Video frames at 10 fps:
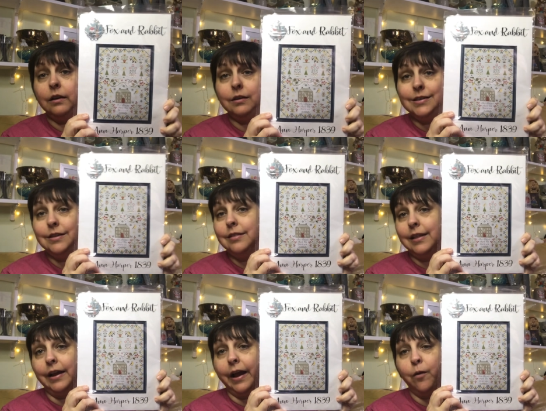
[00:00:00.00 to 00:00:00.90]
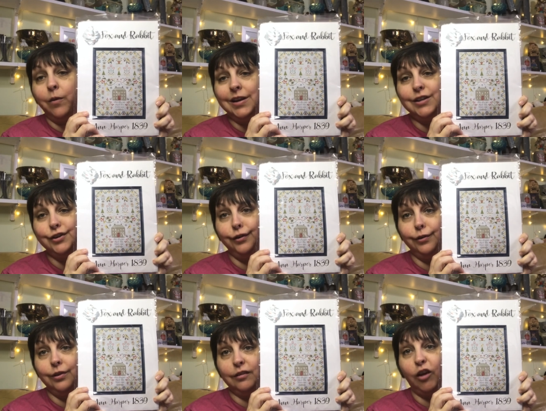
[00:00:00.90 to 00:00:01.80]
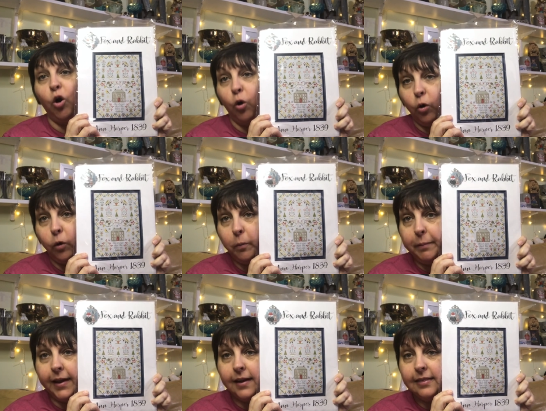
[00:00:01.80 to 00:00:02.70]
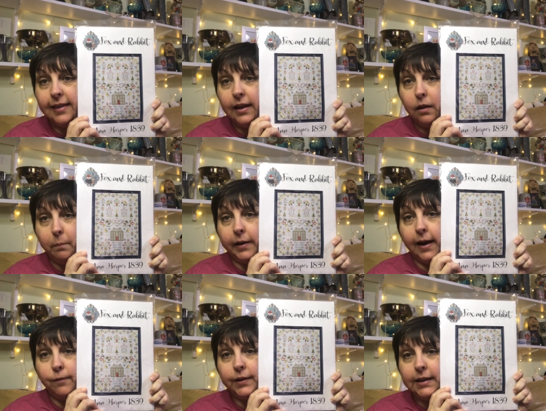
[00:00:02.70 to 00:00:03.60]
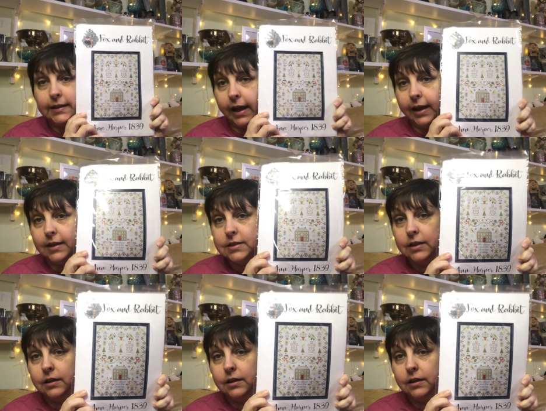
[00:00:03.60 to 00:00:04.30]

didn't think I wanted to do this whole big thing, but I really liked